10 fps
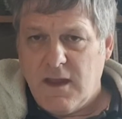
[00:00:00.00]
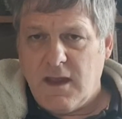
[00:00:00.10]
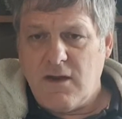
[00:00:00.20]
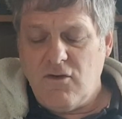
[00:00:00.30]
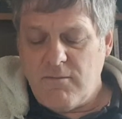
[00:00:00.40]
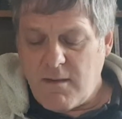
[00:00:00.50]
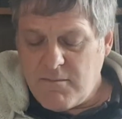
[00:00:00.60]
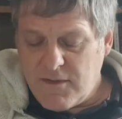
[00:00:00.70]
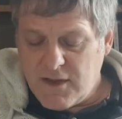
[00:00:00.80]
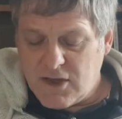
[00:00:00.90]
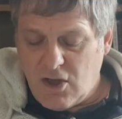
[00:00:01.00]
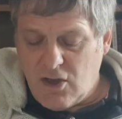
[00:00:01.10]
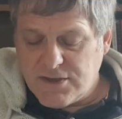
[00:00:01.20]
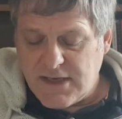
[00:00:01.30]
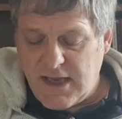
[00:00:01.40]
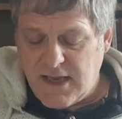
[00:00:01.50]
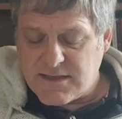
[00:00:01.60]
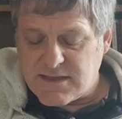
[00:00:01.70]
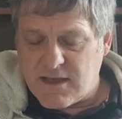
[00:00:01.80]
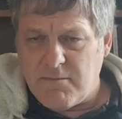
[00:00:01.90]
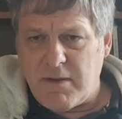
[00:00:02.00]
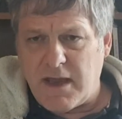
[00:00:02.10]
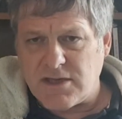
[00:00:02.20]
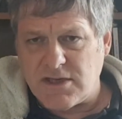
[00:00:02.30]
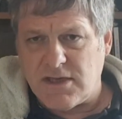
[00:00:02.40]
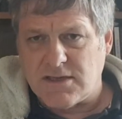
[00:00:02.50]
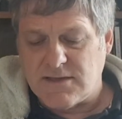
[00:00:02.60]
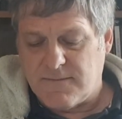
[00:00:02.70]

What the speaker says: And remember that God is compassionate.